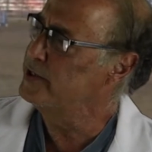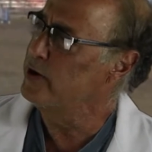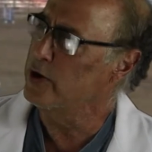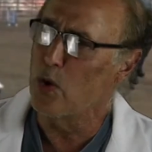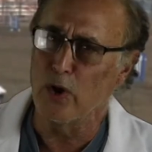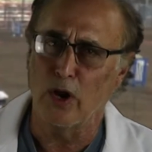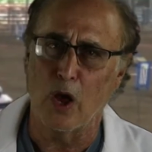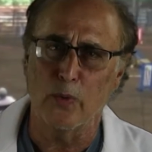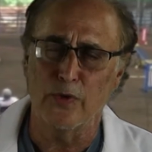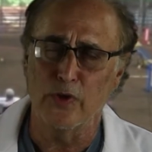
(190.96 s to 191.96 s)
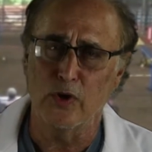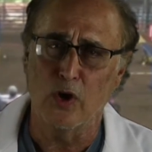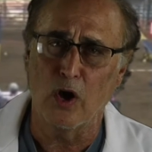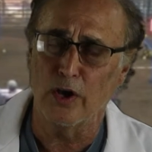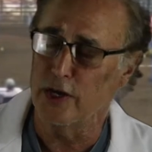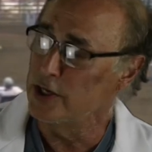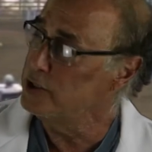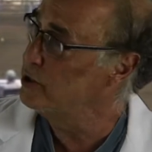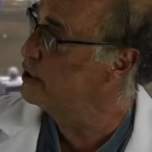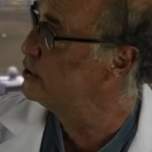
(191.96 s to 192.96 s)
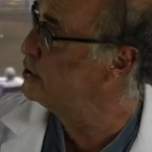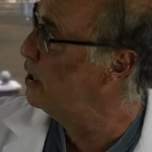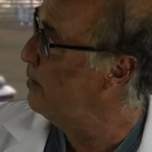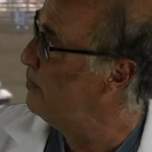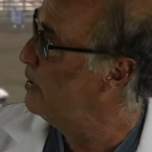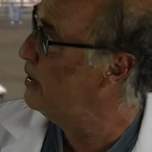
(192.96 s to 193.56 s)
so you're going along with your dog, you just took a jump.